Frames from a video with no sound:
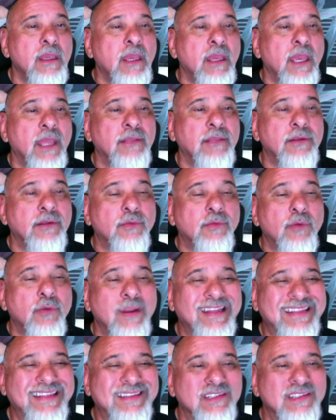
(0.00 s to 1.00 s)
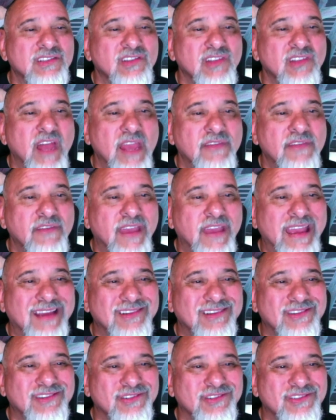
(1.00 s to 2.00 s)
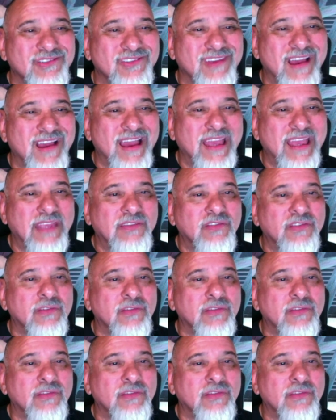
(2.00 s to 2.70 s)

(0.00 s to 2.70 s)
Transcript: And they're running this live exercise